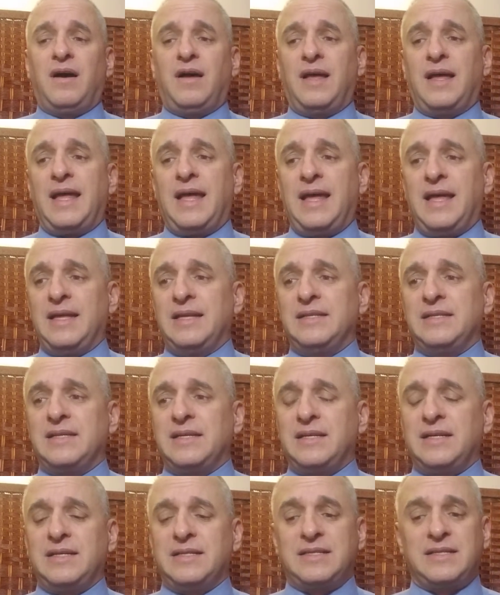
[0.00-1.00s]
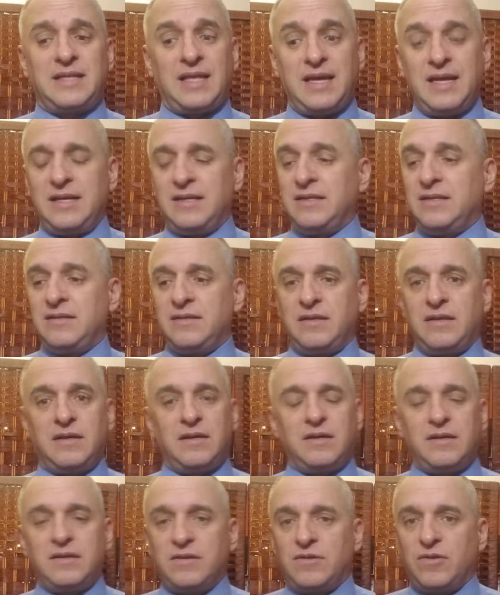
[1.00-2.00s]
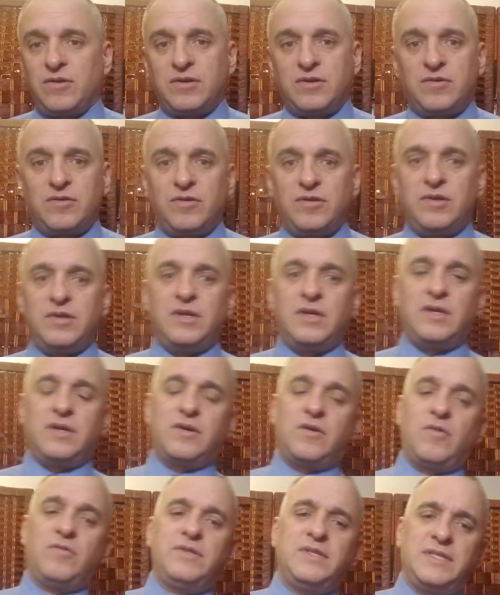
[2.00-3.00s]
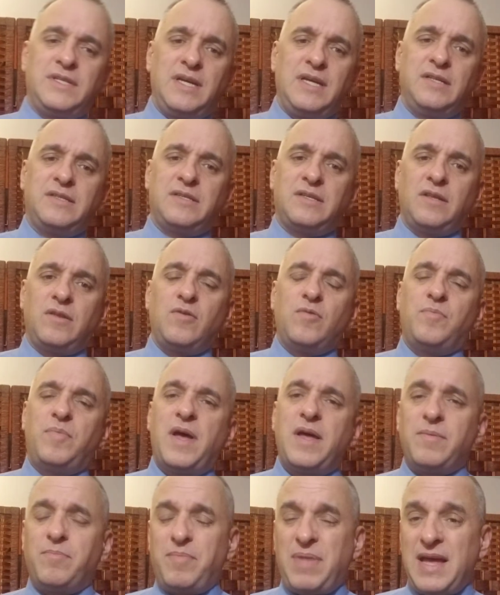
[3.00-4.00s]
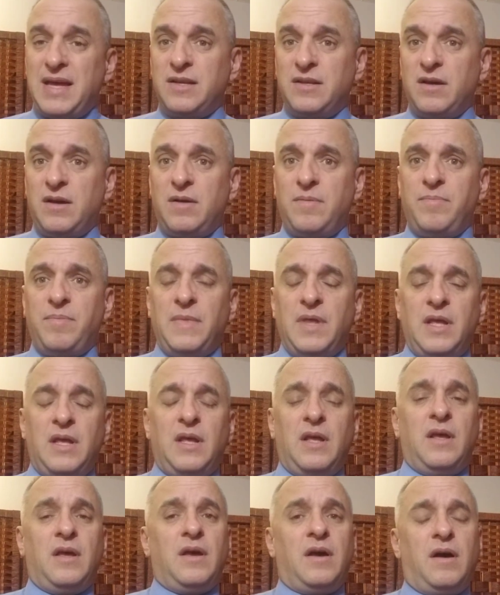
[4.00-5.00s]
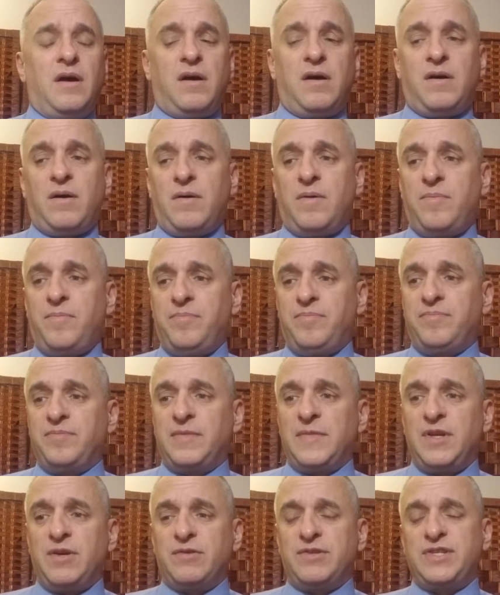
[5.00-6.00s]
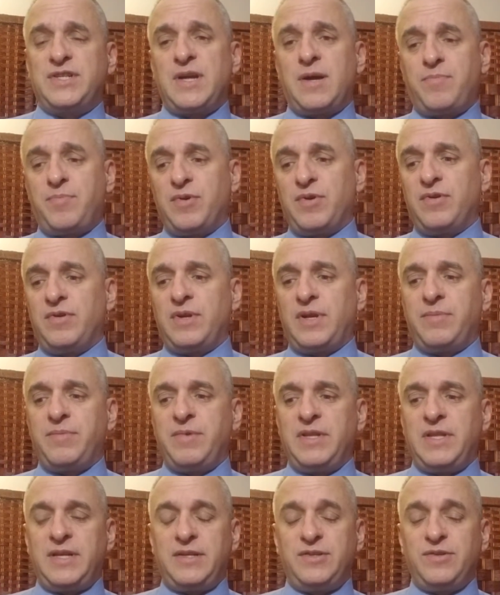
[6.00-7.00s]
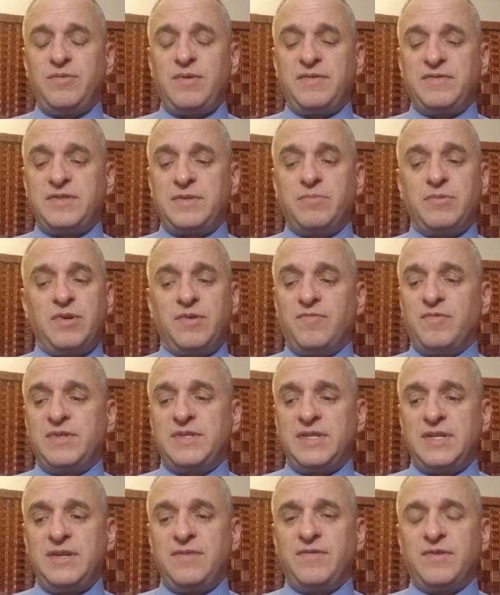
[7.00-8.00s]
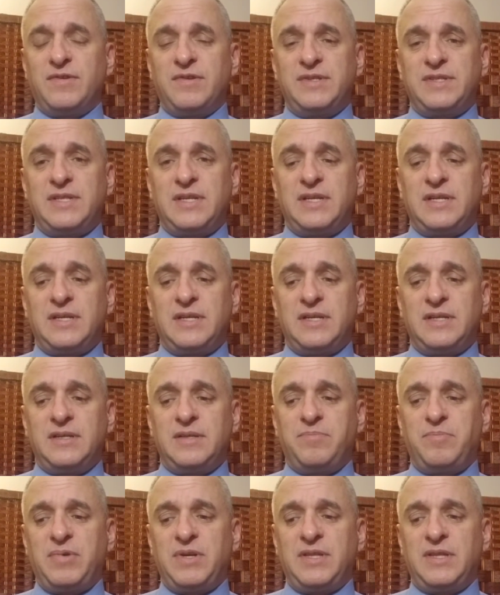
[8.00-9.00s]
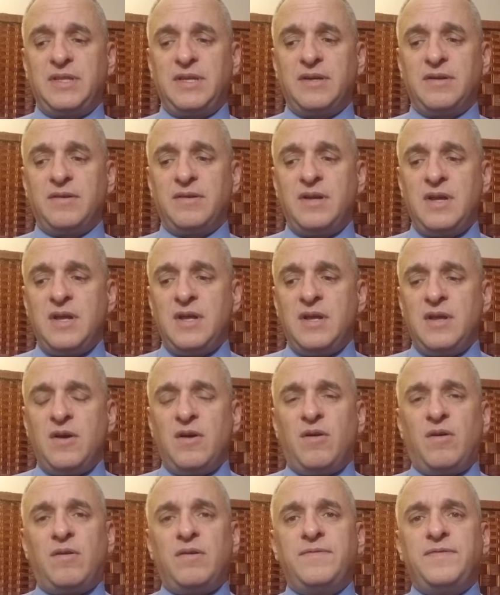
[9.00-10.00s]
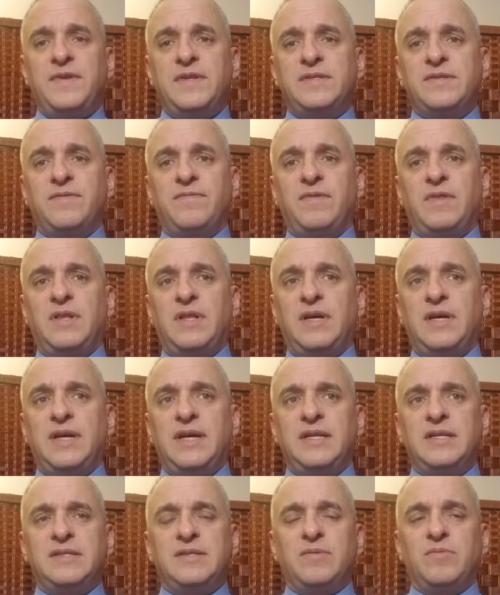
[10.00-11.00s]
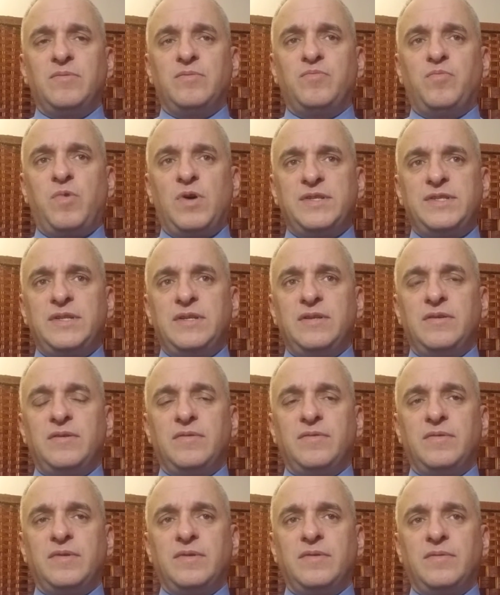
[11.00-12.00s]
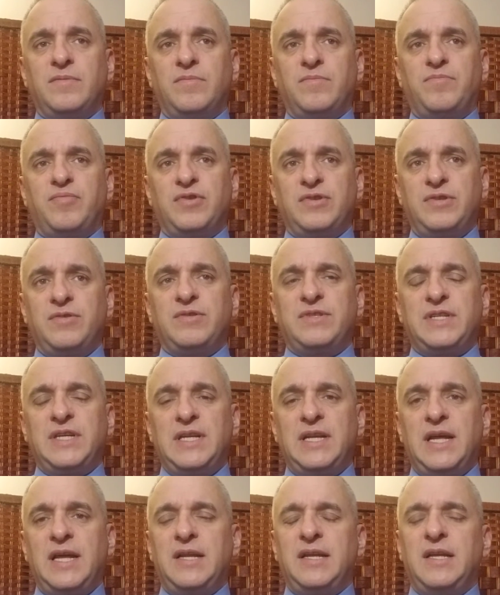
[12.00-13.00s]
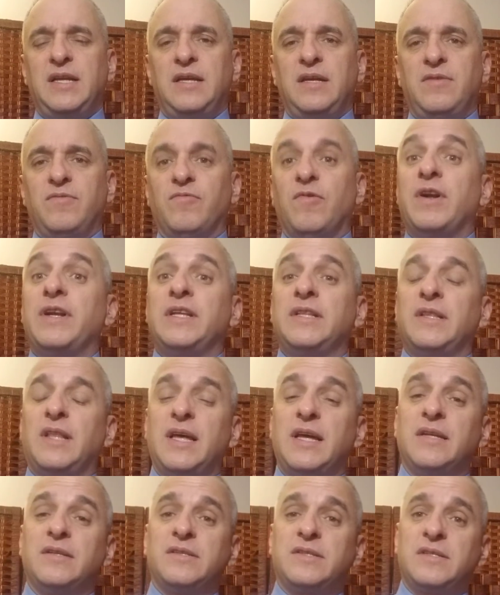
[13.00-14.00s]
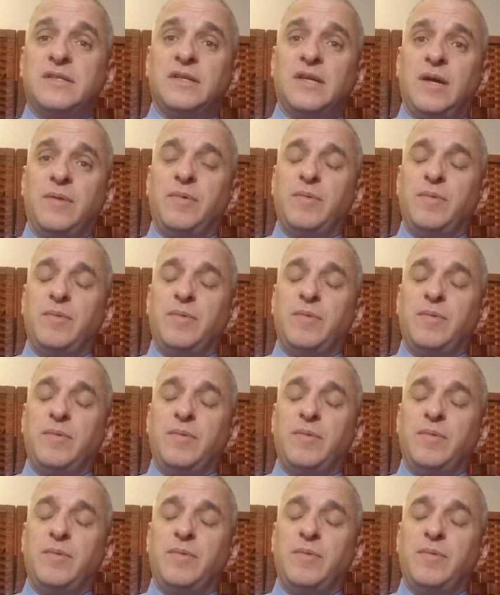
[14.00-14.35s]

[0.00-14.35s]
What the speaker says: And Slayton looked good. Golden Tate's a little banged up. Shepard, they do have some good receivers, but their offensive line wasn't producing any running lanes.